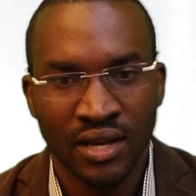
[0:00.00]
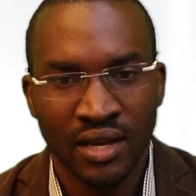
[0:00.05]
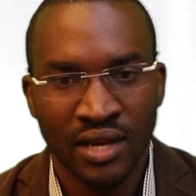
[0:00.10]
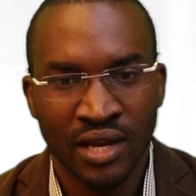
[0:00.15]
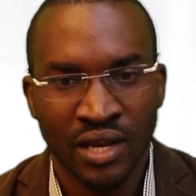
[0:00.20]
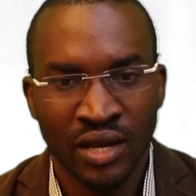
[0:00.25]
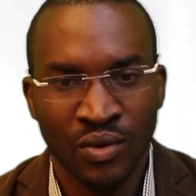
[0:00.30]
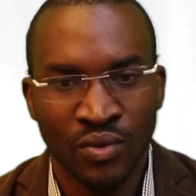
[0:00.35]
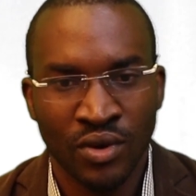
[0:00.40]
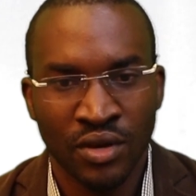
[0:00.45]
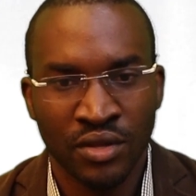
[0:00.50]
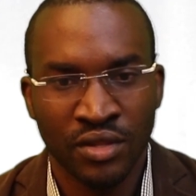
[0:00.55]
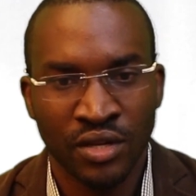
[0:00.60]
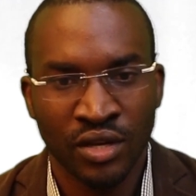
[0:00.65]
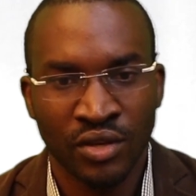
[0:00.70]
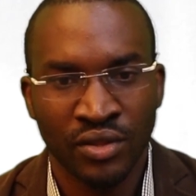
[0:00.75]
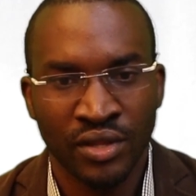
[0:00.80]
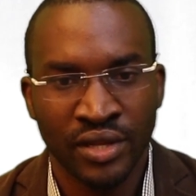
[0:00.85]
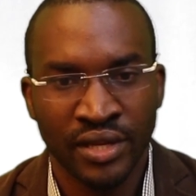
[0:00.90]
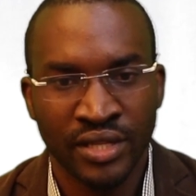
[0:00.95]

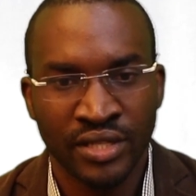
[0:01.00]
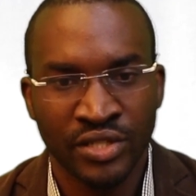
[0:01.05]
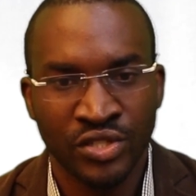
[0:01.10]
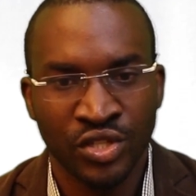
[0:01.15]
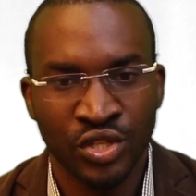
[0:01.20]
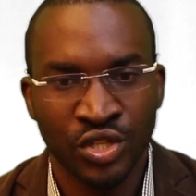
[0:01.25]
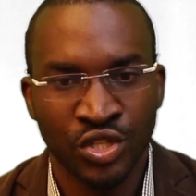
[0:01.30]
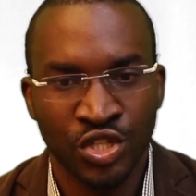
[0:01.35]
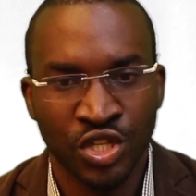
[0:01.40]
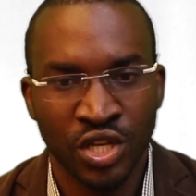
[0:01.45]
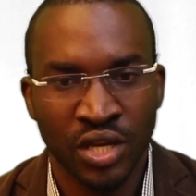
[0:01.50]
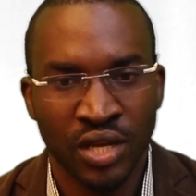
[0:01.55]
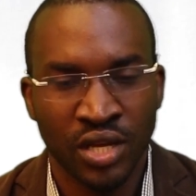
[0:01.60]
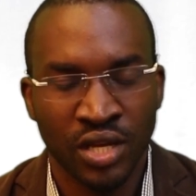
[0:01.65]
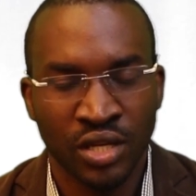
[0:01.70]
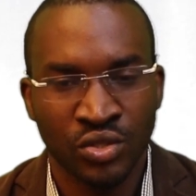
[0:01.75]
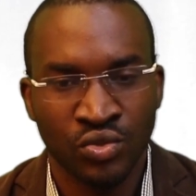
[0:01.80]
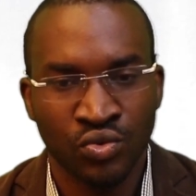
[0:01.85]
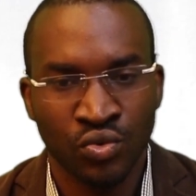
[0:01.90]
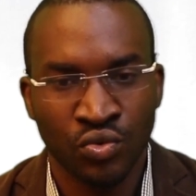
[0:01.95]
1000,
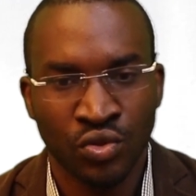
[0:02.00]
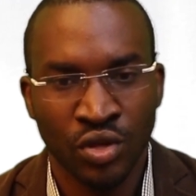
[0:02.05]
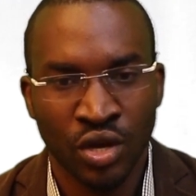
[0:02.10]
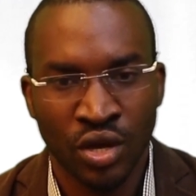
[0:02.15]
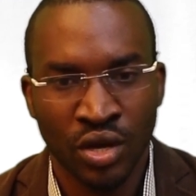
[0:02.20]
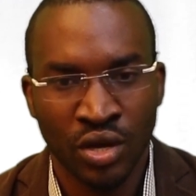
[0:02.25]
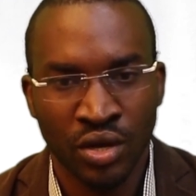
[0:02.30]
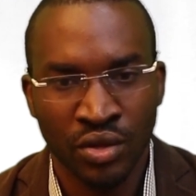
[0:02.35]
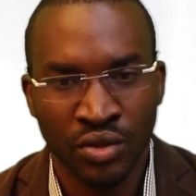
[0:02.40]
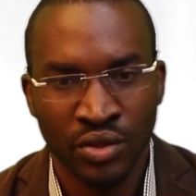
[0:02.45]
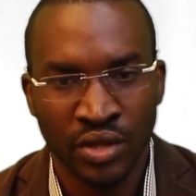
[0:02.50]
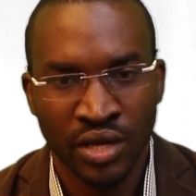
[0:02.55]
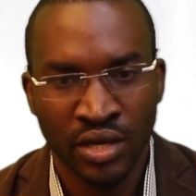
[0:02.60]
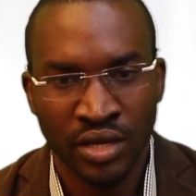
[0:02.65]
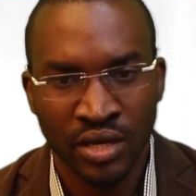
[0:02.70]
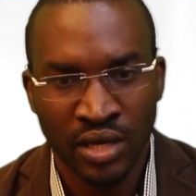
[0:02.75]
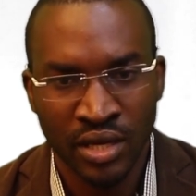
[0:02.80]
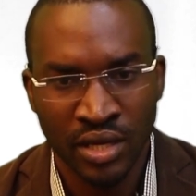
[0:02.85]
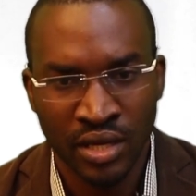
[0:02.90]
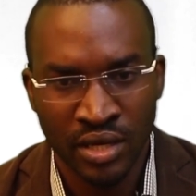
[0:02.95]
T-Cheng
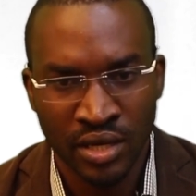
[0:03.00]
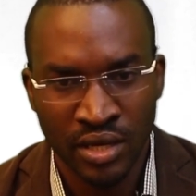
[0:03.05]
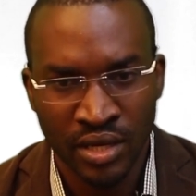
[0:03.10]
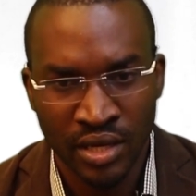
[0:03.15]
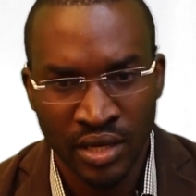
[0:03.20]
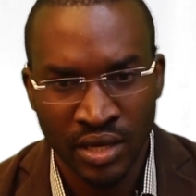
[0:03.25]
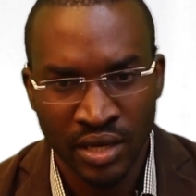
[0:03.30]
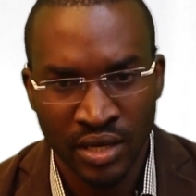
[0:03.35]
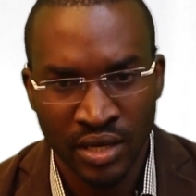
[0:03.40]
2000, and